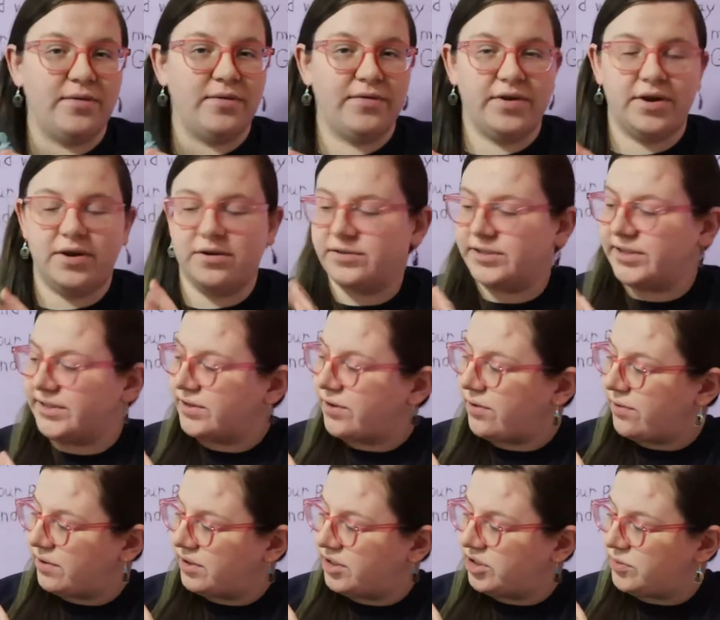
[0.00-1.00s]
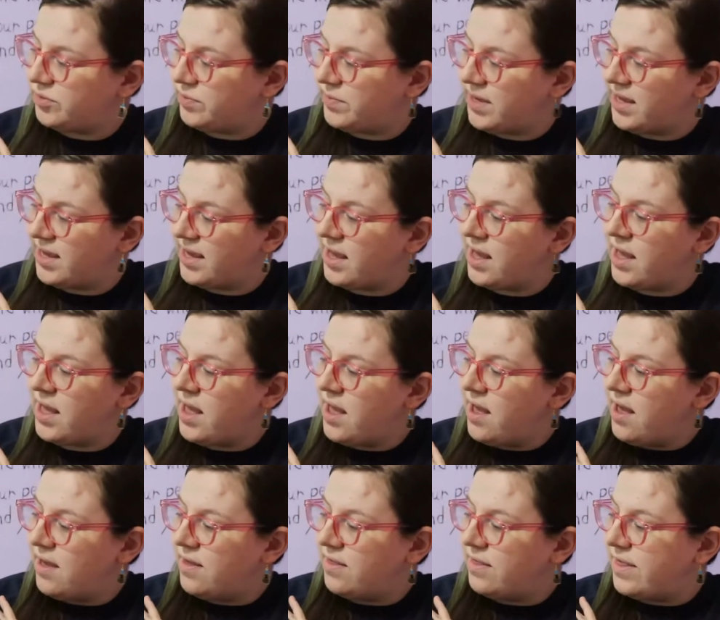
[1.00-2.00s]
one of those is going to be
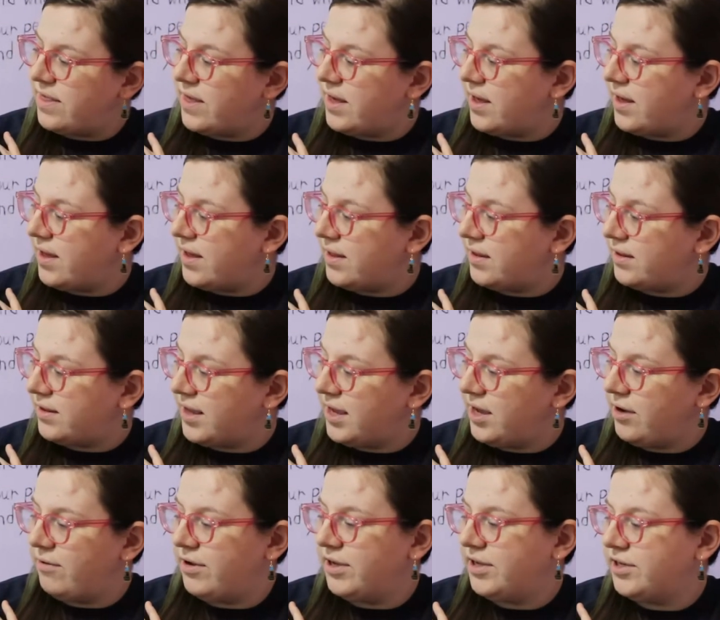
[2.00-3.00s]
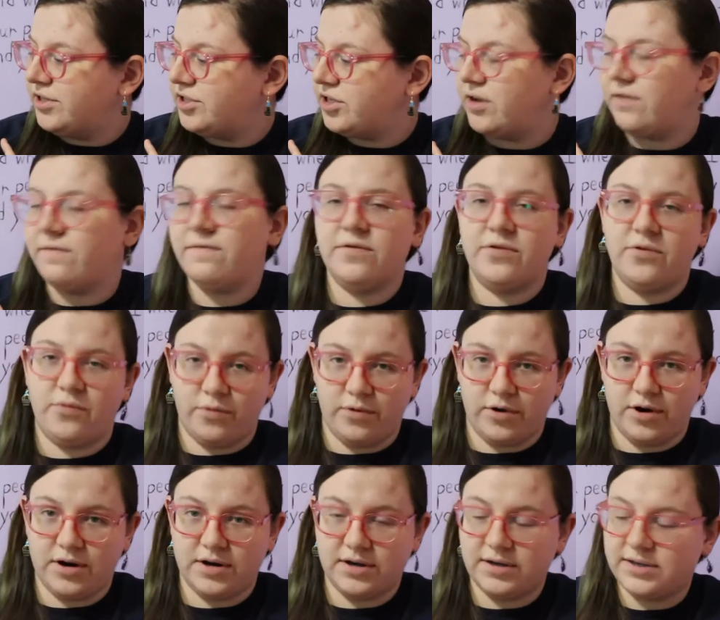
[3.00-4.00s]
The Language of
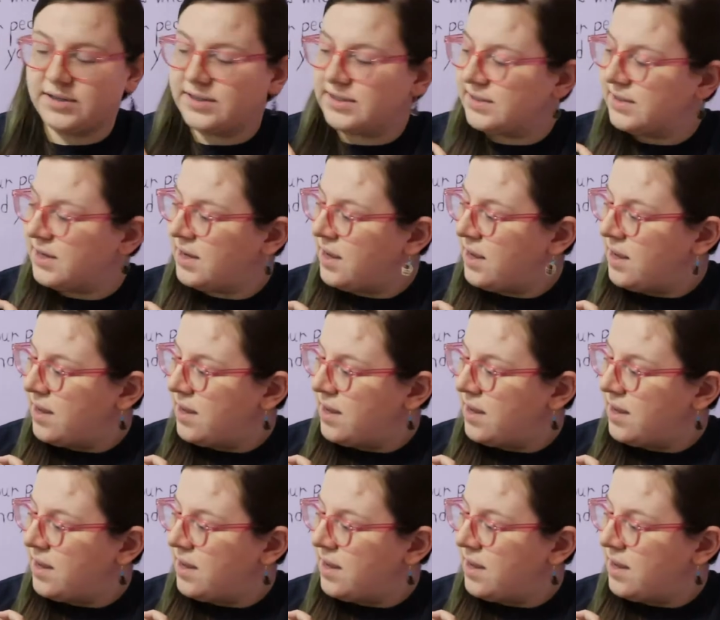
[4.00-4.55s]
Thorns.